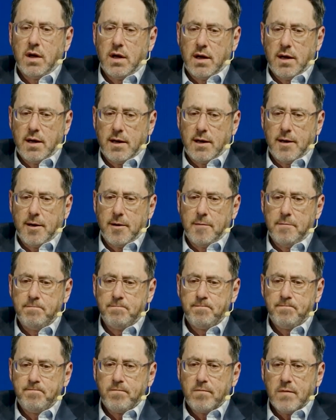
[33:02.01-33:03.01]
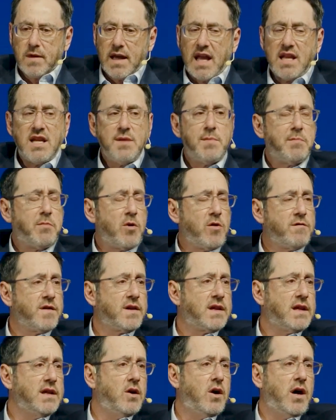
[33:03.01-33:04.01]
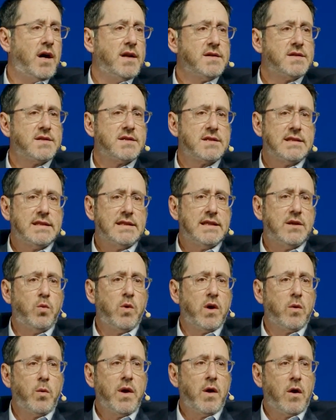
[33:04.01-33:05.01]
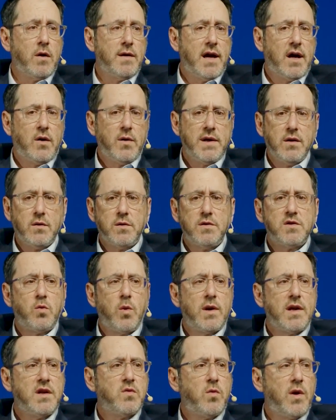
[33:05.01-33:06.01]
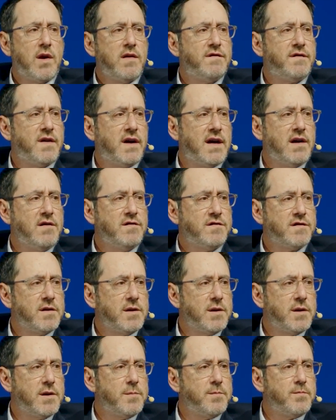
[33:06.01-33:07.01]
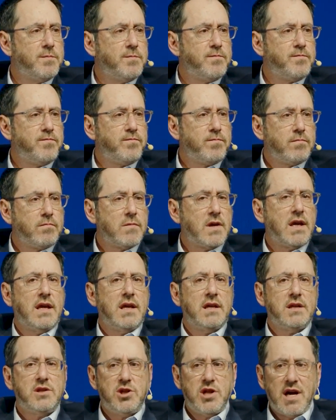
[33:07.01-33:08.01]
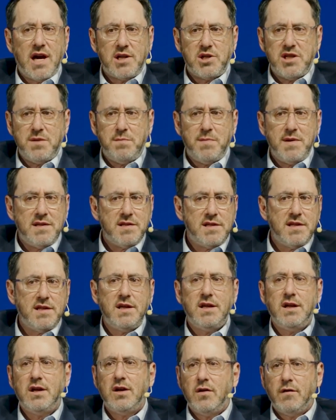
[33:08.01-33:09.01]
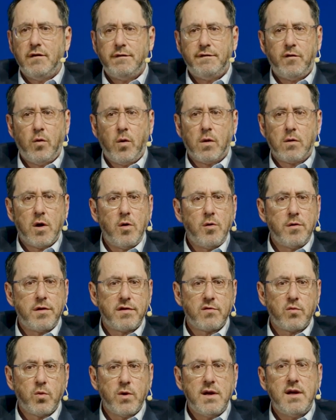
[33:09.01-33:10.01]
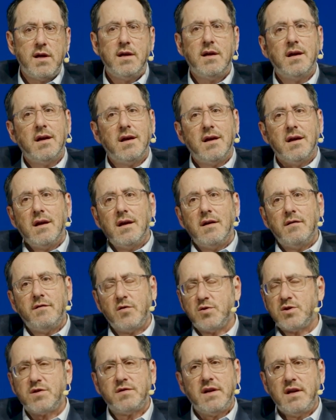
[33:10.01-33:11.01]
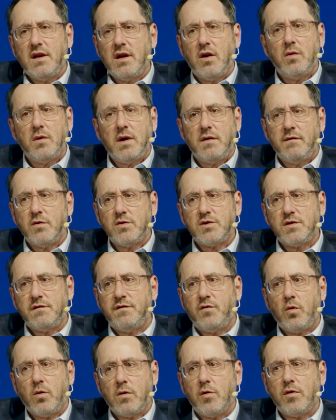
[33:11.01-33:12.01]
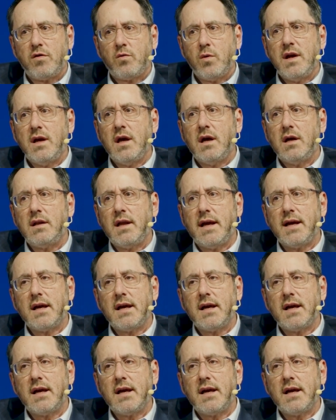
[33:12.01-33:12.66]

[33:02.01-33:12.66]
And to be perfectly honest, where we are now here in 2025, ChatGPT 403, version 403,